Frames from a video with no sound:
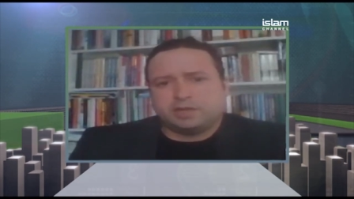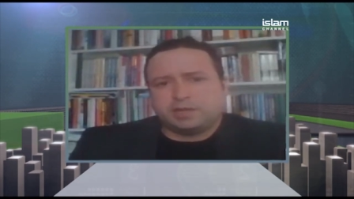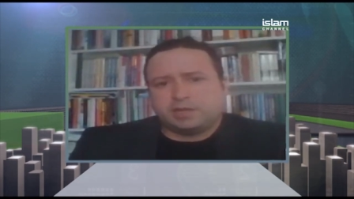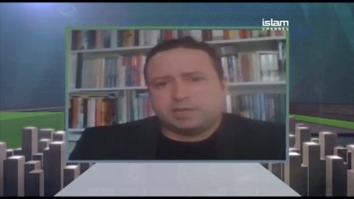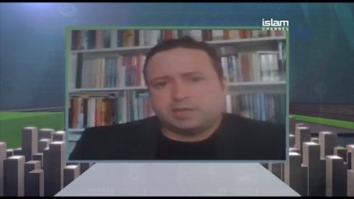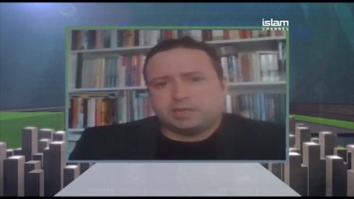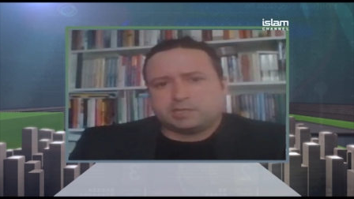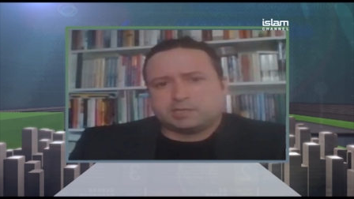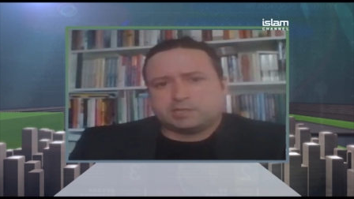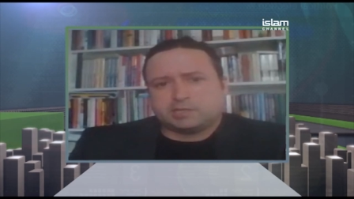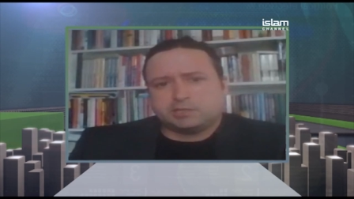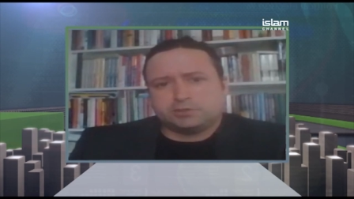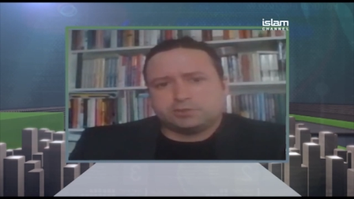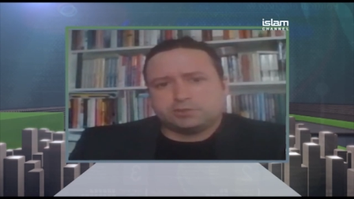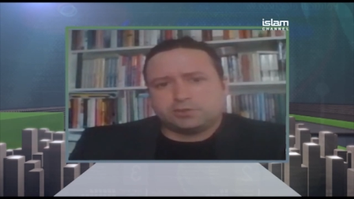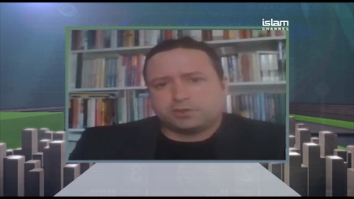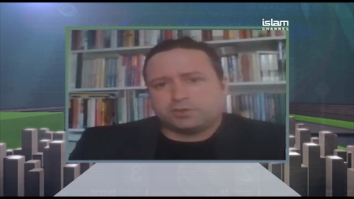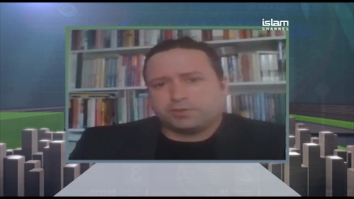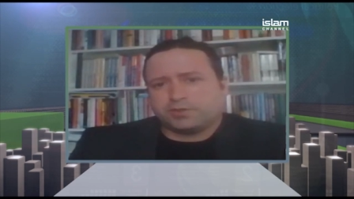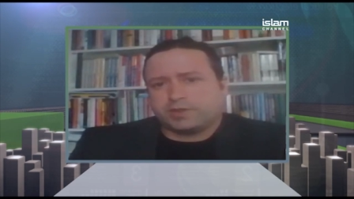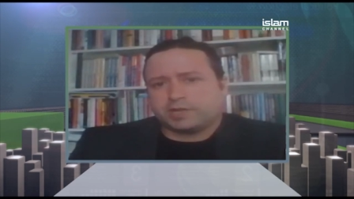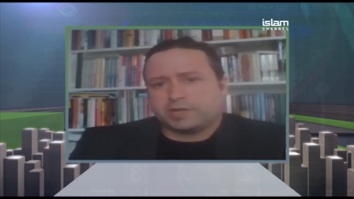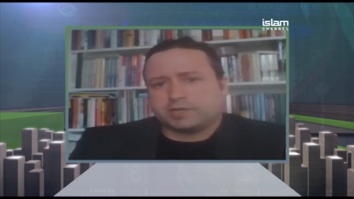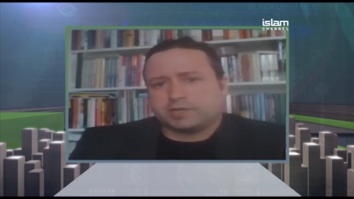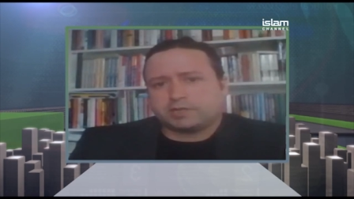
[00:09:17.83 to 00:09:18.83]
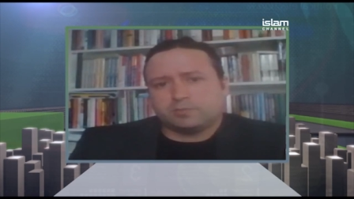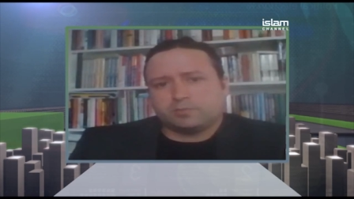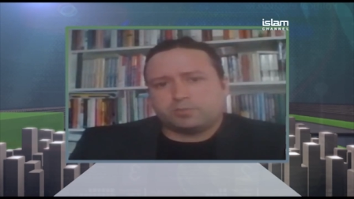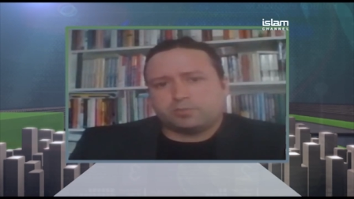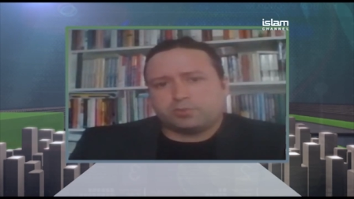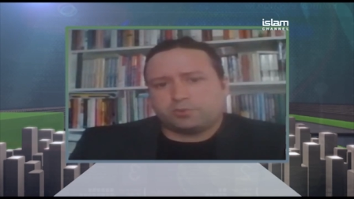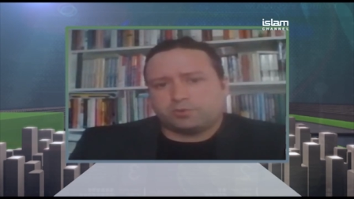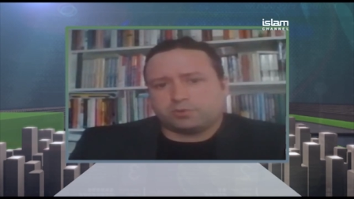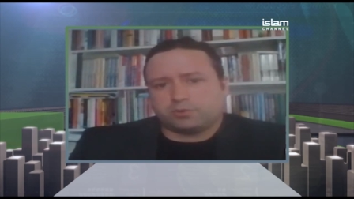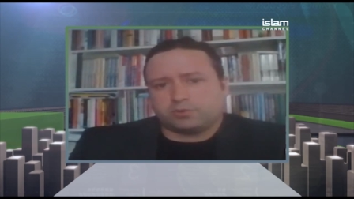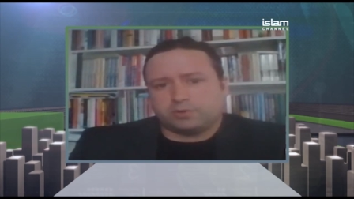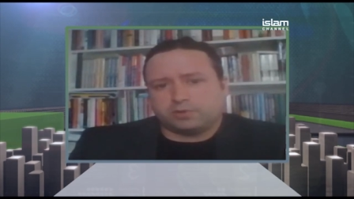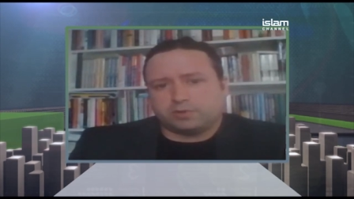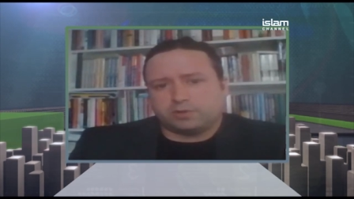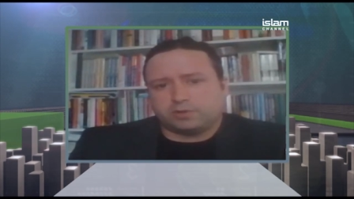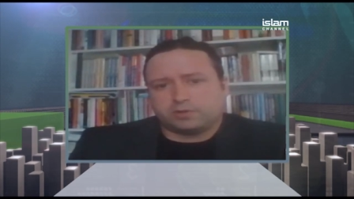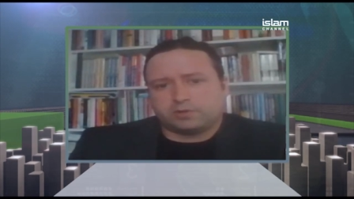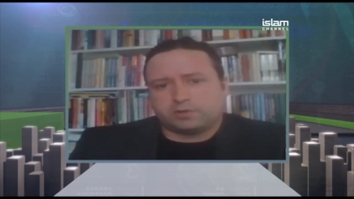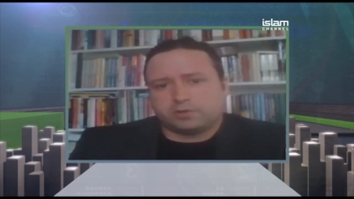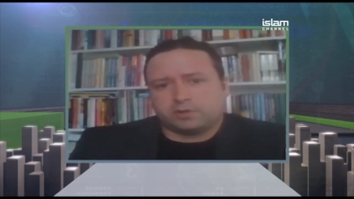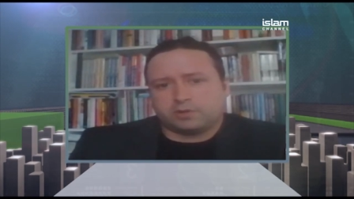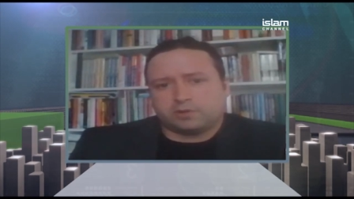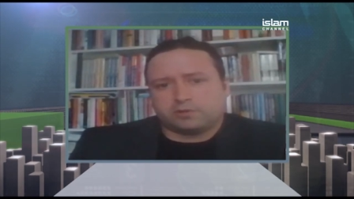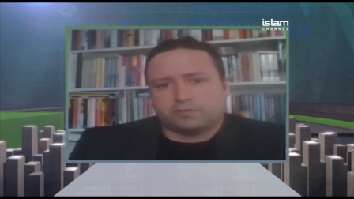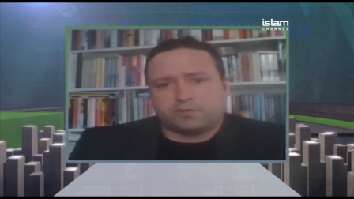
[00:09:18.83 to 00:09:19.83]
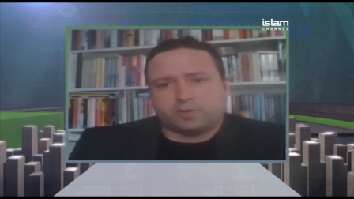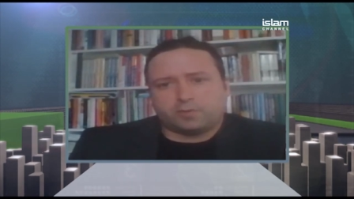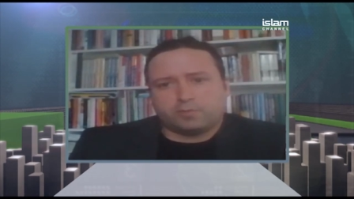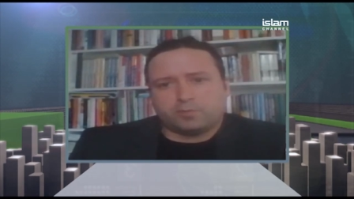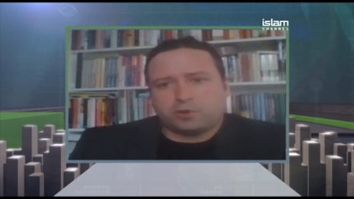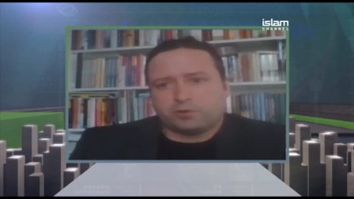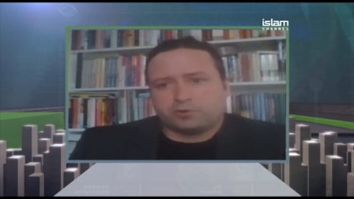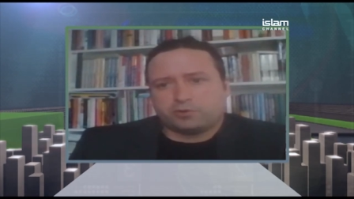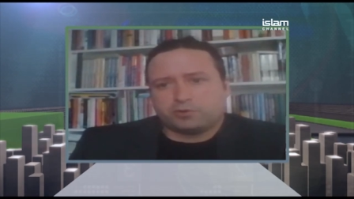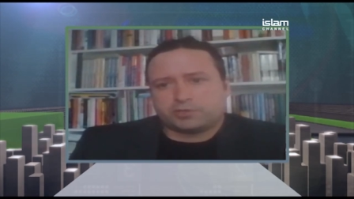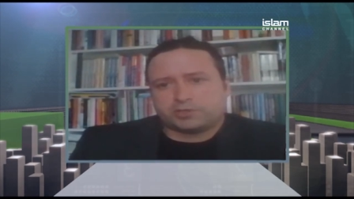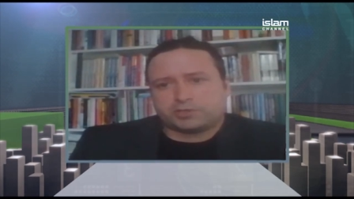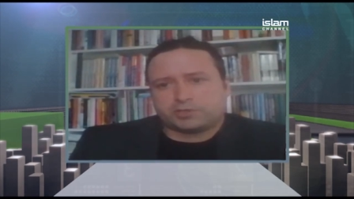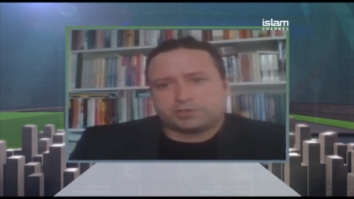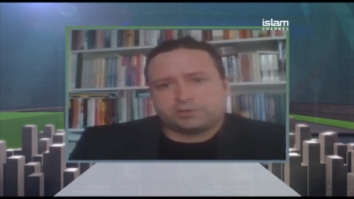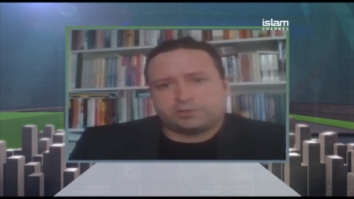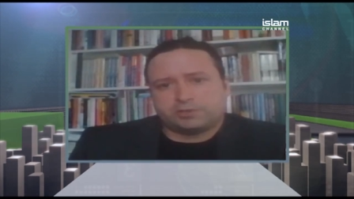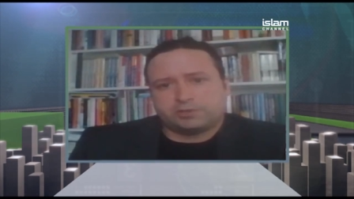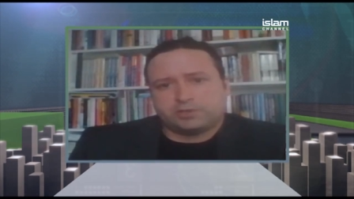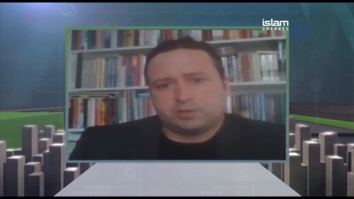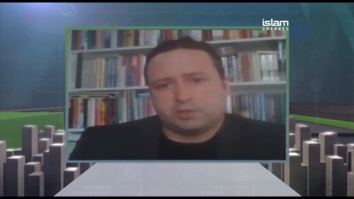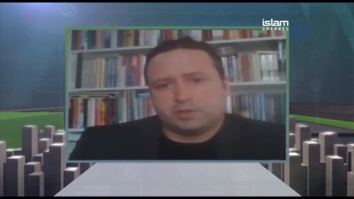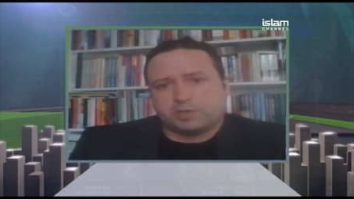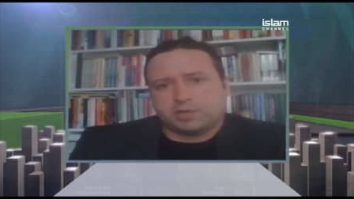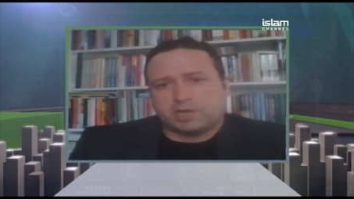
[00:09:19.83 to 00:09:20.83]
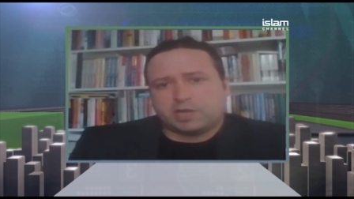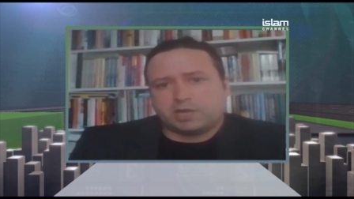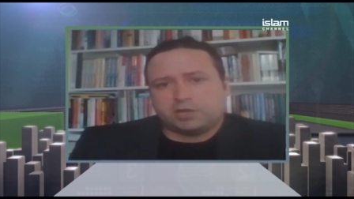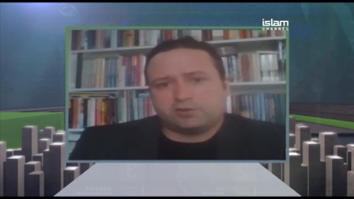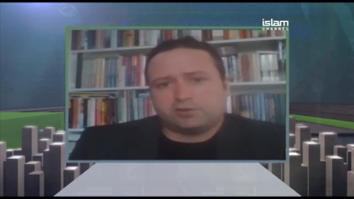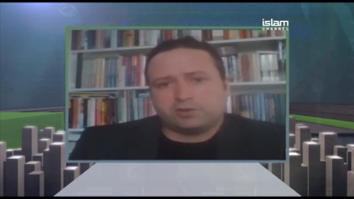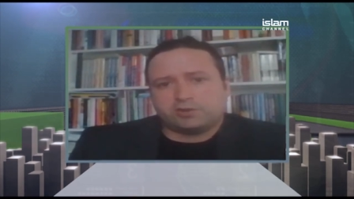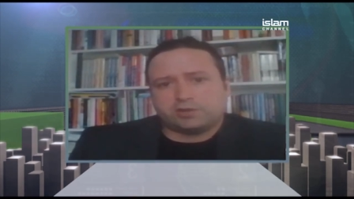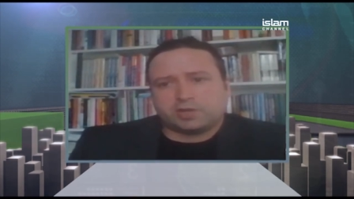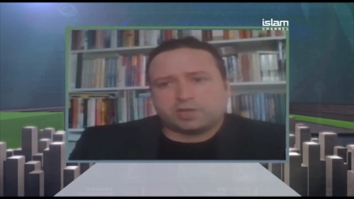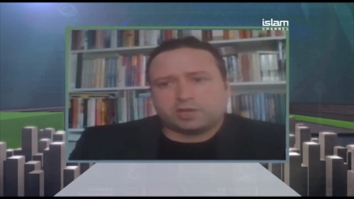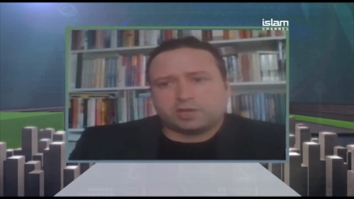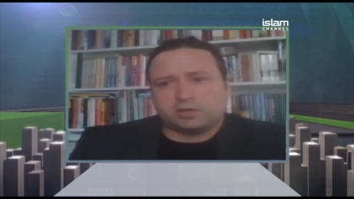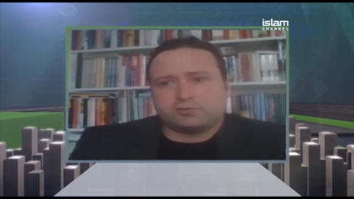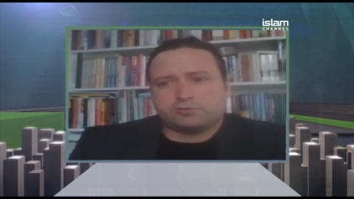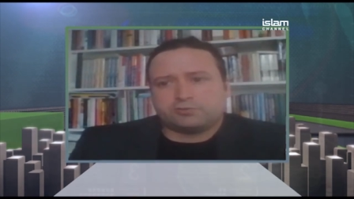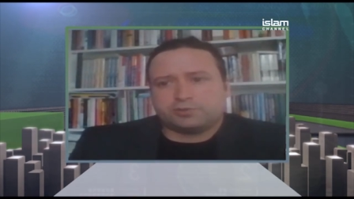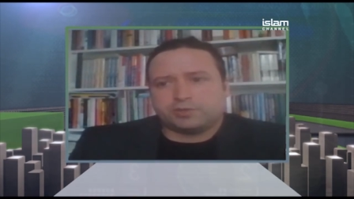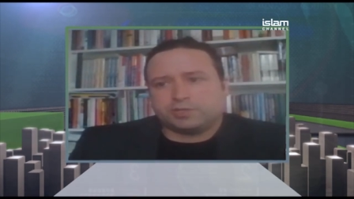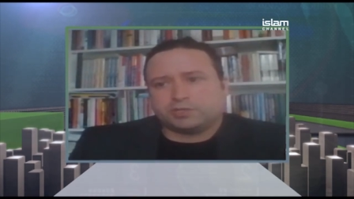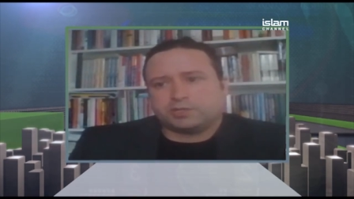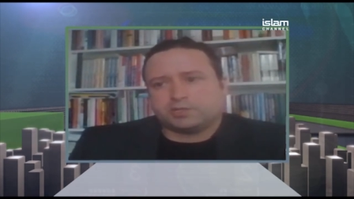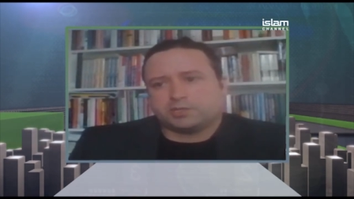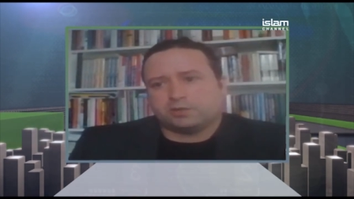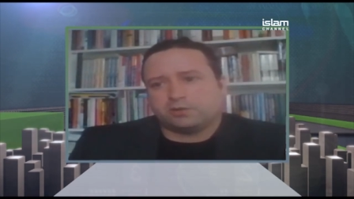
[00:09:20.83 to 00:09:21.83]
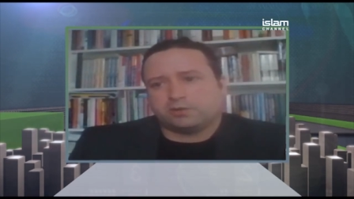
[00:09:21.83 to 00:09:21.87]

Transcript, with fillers: is not that important for most Asian countries.